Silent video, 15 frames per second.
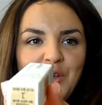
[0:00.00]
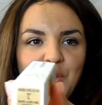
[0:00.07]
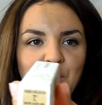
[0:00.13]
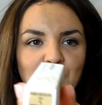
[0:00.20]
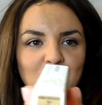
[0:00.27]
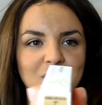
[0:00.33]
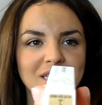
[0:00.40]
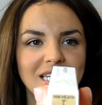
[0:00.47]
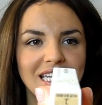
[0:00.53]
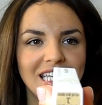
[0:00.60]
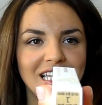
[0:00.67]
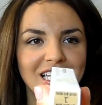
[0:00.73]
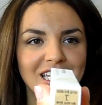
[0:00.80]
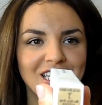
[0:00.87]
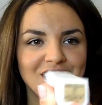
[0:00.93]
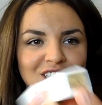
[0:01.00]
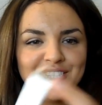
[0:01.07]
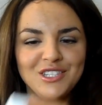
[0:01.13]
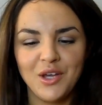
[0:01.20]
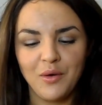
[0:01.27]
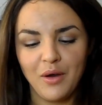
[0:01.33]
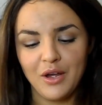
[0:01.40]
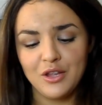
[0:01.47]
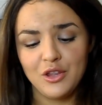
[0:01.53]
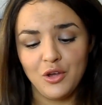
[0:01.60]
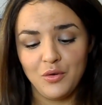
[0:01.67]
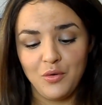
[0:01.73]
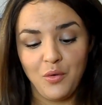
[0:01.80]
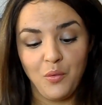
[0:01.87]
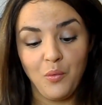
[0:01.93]
not in English, so I
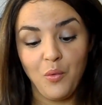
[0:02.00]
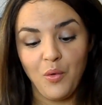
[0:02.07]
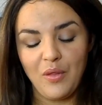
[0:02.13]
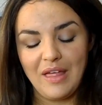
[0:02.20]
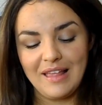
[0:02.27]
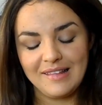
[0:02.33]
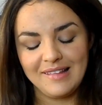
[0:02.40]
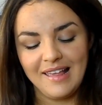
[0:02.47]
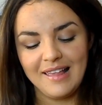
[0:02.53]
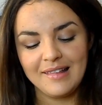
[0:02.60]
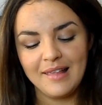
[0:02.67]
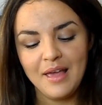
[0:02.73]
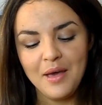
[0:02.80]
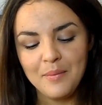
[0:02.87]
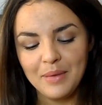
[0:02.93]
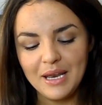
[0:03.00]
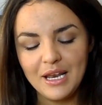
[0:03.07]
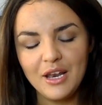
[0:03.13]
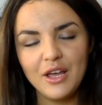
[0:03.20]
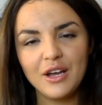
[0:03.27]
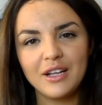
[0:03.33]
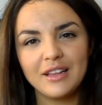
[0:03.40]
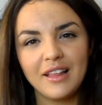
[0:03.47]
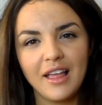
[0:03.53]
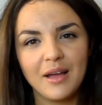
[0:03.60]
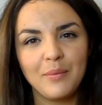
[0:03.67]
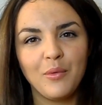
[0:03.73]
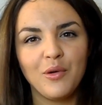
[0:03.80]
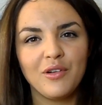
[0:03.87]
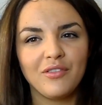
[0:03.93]
don't know what that says, but it looked
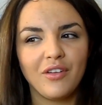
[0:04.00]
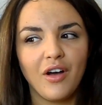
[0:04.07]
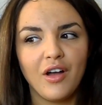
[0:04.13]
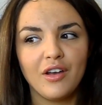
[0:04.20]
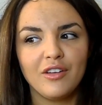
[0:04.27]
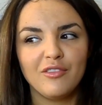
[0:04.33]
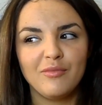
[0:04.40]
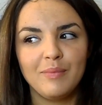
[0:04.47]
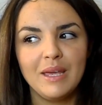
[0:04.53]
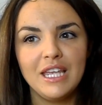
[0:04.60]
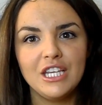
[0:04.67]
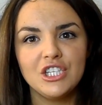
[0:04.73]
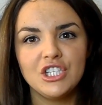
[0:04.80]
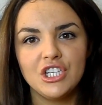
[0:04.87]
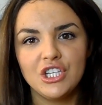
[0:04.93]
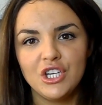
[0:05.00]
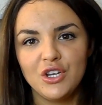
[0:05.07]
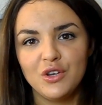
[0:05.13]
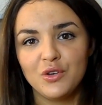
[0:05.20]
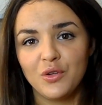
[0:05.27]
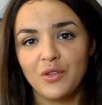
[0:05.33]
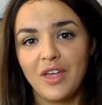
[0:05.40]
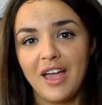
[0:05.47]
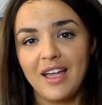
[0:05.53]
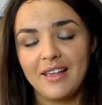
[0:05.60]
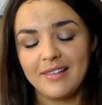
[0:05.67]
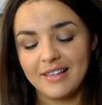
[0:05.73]
like more of a kind of peachy nude on there.